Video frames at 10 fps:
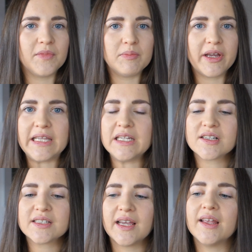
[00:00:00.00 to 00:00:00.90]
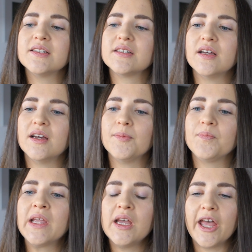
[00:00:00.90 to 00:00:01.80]
in my ears, and
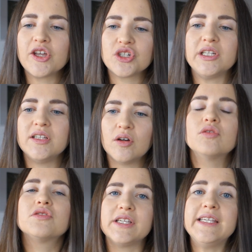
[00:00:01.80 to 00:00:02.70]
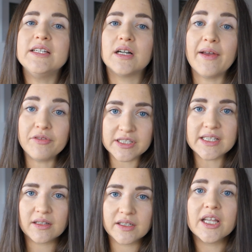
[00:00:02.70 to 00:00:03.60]
I actually also hear every
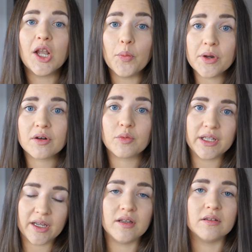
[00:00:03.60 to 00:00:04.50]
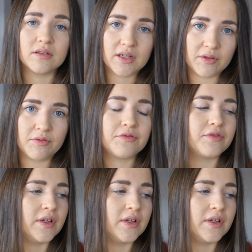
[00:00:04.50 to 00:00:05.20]
single kilometer when I kind of